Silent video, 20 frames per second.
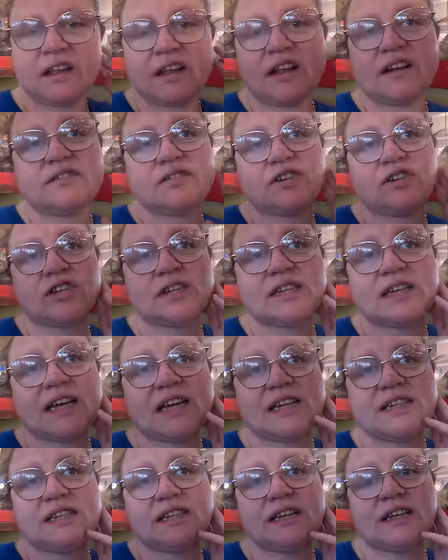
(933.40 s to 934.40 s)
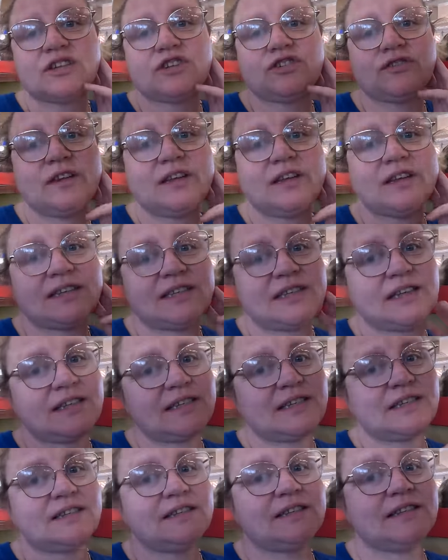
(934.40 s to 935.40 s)
Got come to get us a treat, he
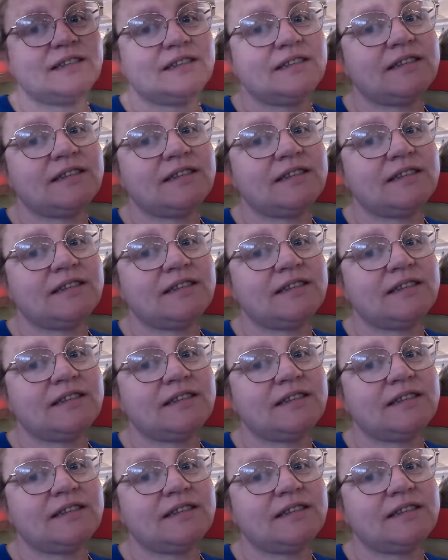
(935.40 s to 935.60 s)
says.